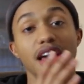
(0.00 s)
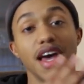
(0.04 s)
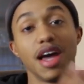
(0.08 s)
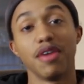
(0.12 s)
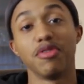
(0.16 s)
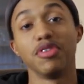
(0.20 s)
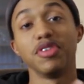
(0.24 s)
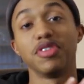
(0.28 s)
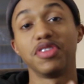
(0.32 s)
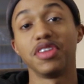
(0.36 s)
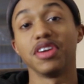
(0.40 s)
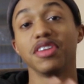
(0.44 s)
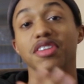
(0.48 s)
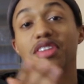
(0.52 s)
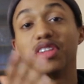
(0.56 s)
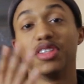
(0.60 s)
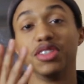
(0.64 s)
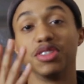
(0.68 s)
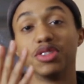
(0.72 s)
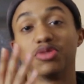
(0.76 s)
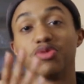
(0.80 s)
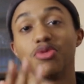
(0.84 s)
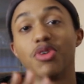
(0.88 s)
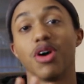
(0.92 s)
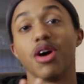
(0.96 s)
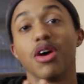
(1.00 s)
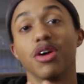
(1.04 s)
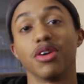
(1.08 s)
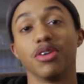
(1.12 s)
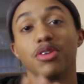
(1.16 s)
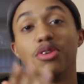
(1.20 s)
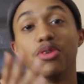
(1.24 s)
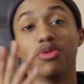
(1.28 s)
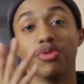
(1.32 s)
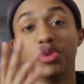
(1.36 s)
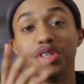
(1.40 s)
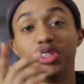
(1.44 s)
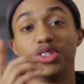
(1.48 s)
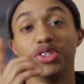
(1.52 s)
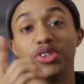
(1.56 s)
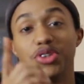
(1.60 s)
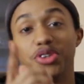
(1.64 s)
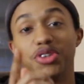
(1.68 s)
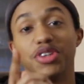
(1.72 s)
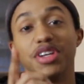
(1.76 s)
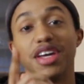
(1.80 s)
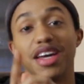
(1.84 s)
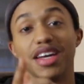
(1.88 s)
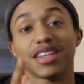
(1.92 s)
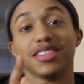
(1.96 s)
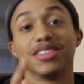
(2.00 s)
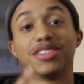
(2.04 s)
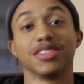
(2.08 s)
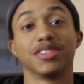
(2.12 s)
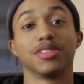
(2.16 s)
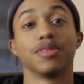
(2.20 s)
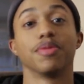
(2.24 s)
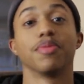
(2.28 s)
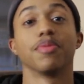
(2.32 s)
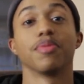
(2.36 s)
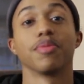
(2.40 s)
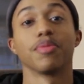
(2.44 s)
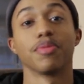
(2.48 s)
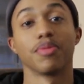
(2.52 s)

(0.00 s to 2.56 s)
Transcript: everything that is wrong with your dance,